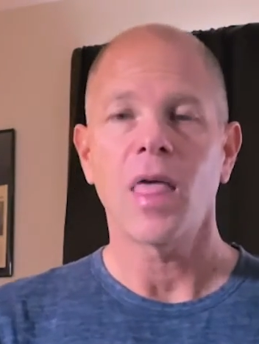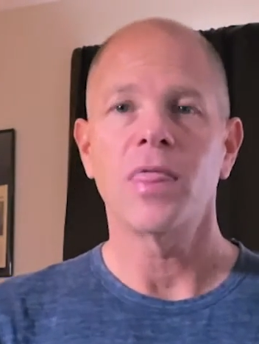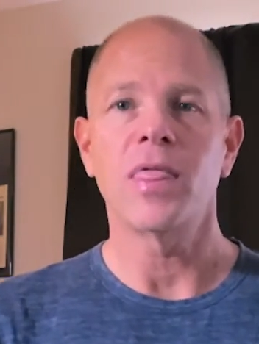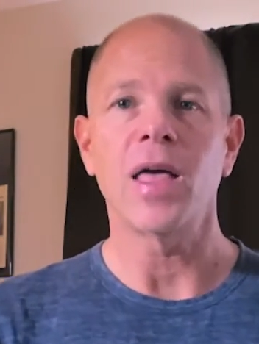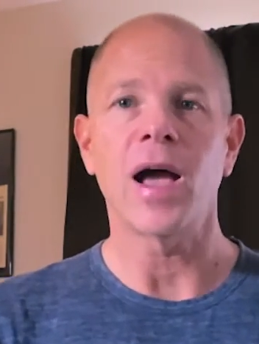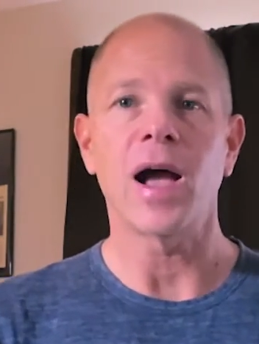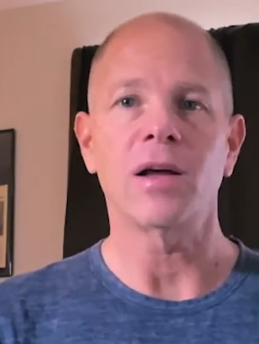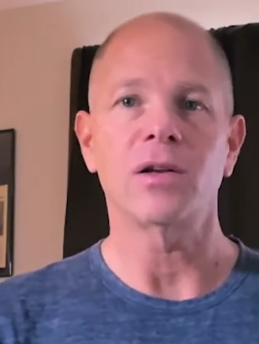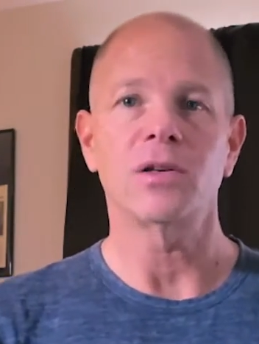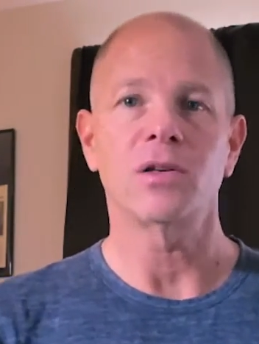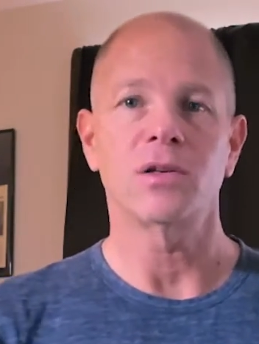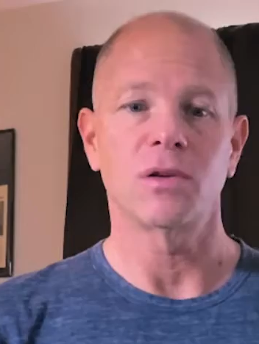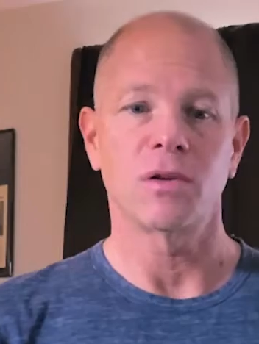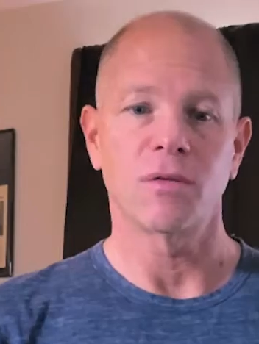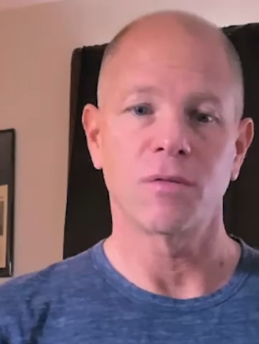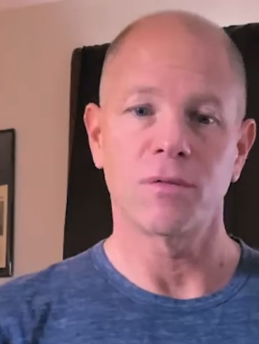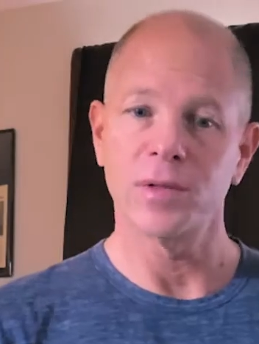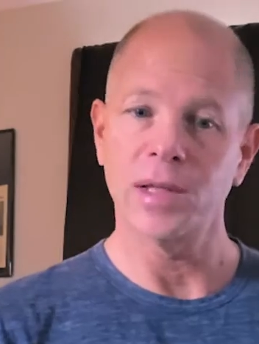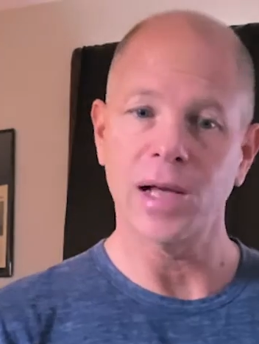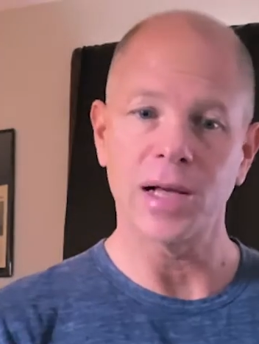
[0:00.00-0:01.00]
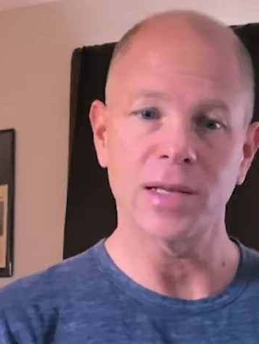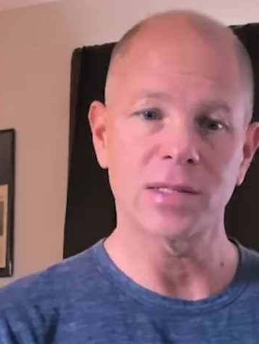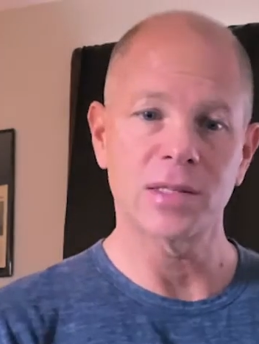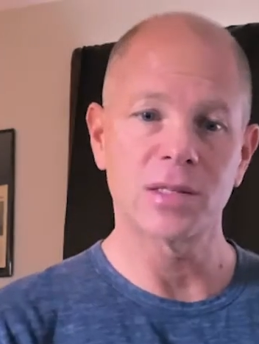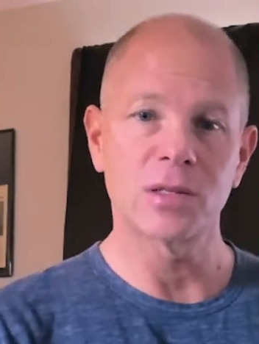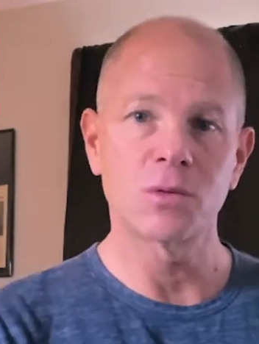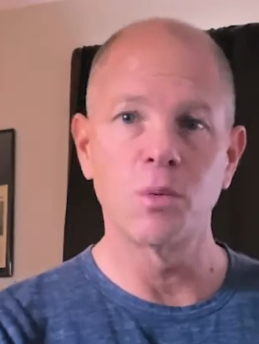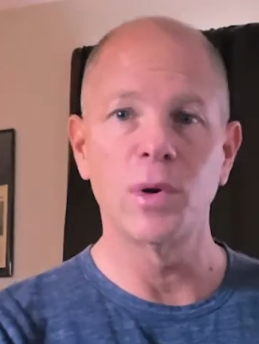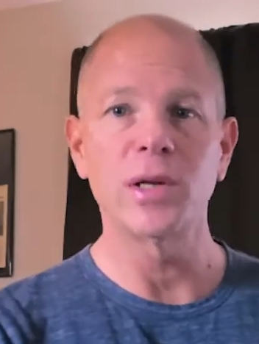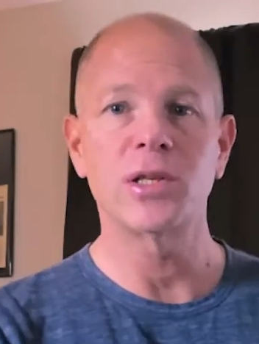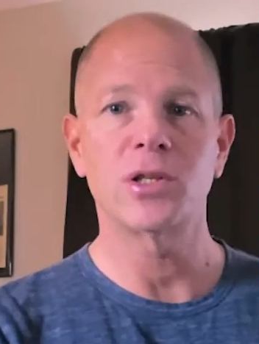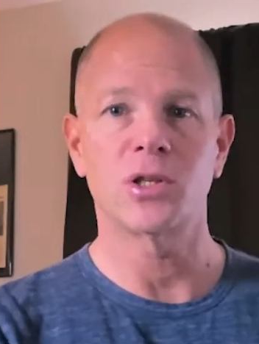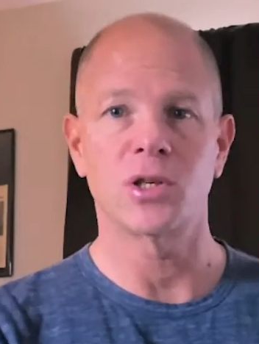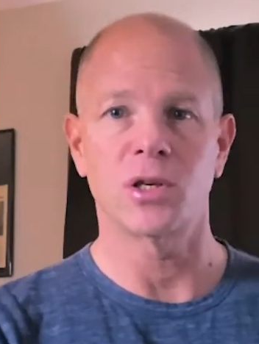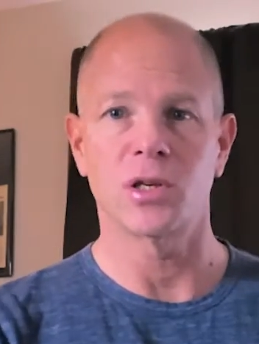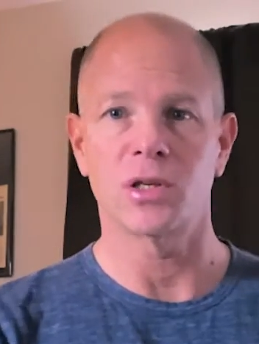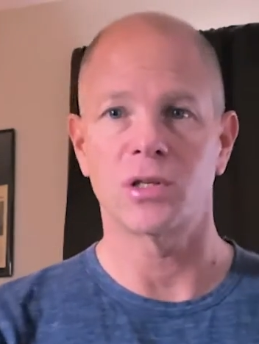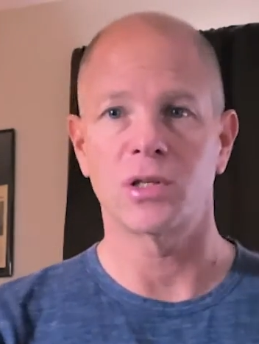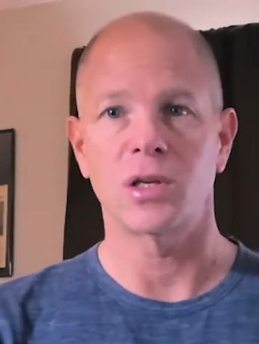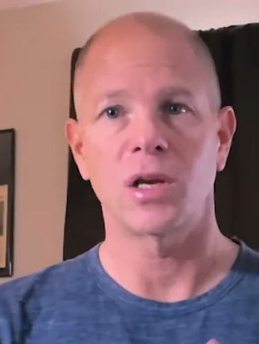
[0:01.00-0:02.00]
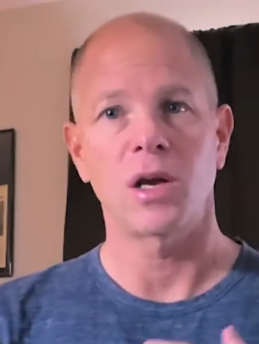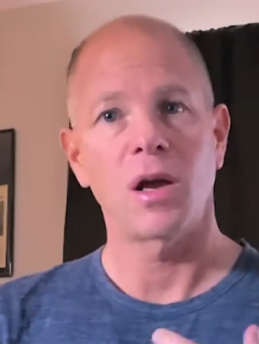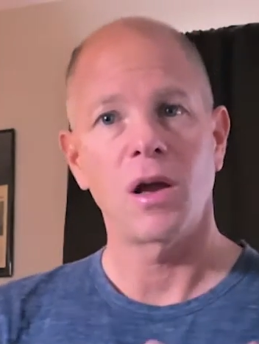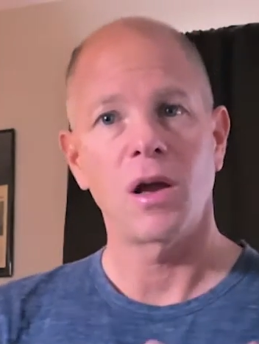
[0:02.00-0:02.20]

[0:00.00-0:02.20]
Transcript: that that switches